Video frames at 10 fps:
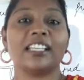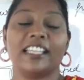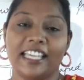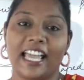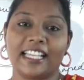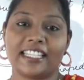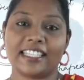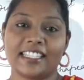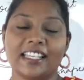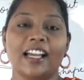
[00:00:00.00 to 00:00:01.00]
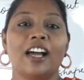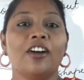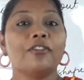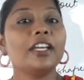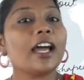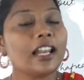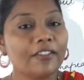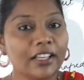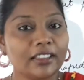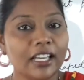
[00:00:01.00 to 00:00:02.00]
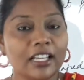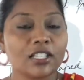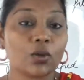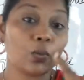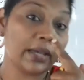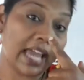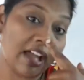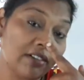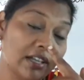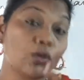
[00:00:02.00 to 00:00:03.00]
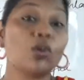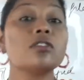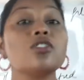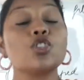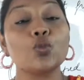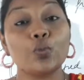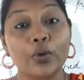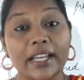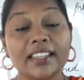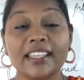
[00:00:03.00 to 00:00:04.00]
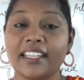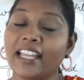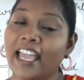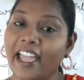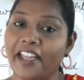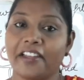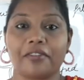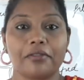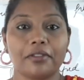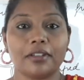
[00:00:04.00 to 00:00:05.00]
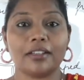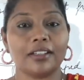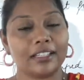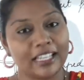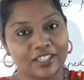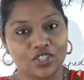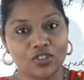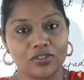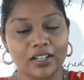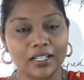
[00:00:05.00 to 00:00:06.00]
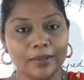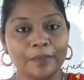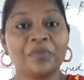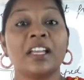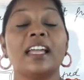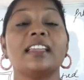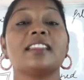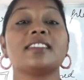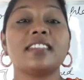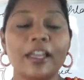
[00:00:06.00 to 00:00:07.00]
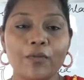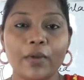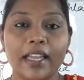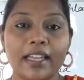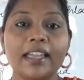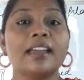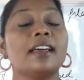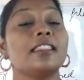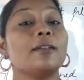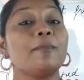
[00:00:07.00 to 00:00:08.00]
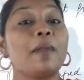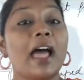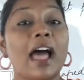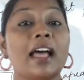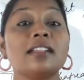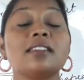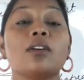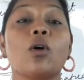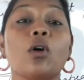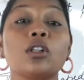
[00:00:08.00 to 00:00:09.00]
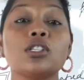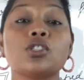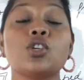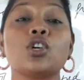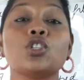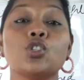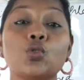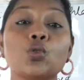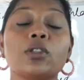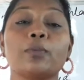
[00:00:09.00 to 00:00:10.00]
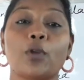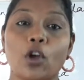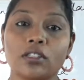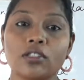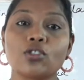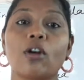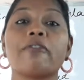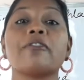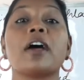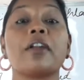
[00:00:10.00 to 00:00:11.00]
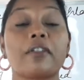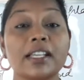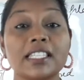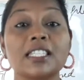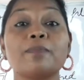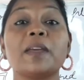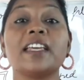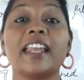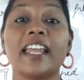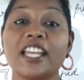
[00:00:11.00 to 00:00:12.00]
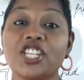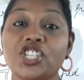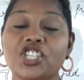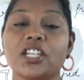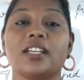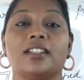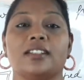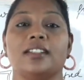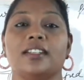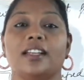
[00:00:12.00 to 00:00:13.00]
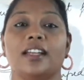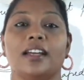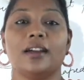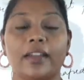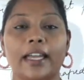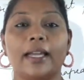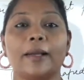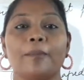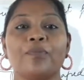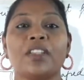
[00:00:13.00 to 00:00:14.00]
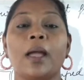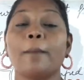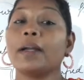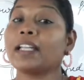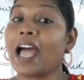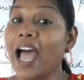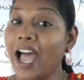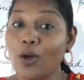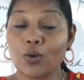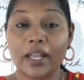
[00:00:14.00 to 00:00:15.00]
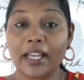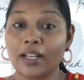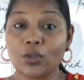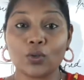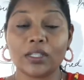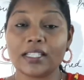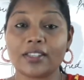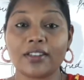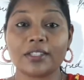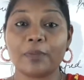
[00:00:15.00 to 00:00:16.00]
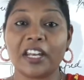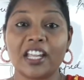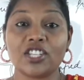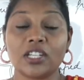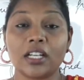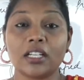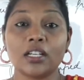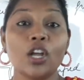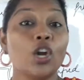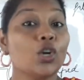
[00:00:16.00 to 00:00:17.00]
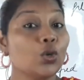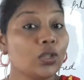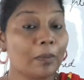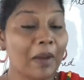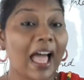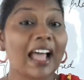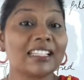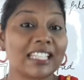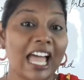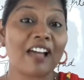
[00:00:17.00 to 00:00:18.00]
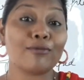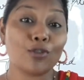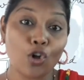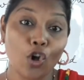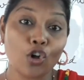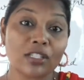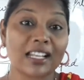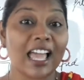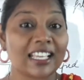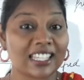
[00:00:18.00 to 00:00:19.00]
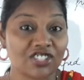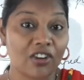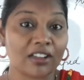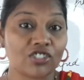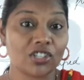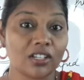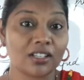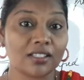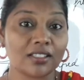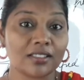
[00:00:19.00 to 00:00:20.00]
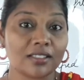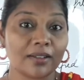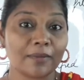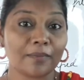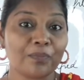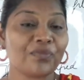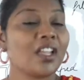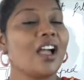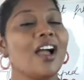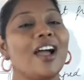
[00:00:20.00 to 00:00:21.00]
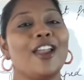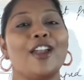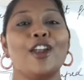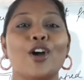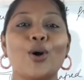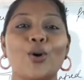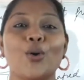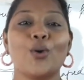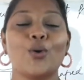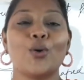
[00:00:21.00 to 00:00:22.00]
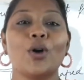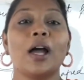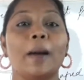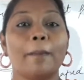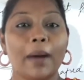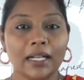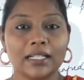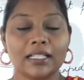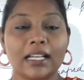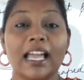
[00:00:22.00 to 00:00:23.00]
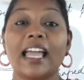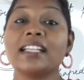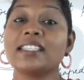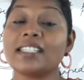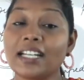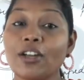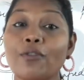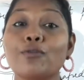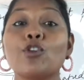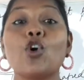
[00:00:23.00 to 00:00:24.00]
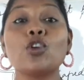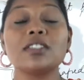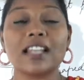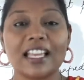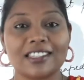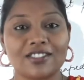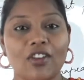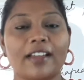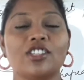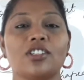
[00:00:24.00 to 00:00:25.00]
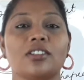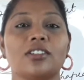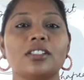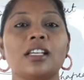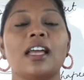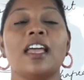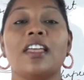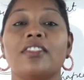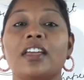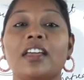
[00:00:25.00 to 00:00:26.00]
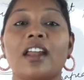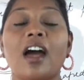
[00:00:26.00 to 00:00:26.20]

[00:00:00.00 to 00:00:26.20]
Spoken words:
Yes. We are living things. We have a nose to breathe in air. Yes, children? In the same way, the plants also do the process of respiration. Okay. But how they do this respiration? Do the plants have nose-like structures? No. But instead of nose-like structures, there